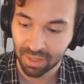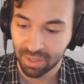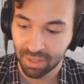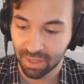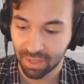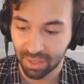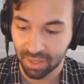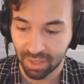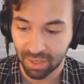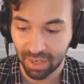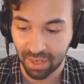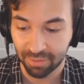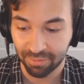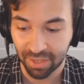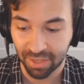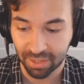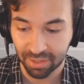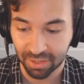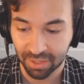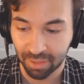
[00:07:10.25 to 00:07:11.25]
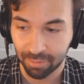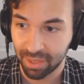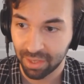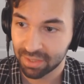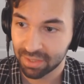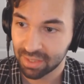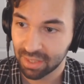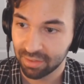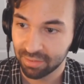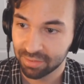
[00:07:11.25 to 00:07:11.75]
And if I click on
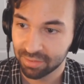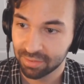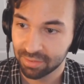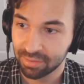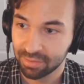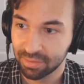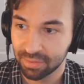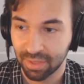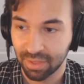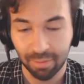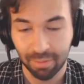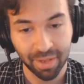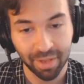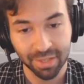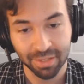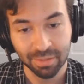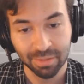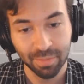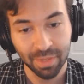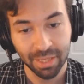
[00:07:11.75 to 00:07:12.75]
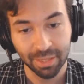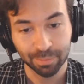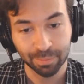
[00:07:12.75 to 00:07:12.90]
myself, I'm back to me.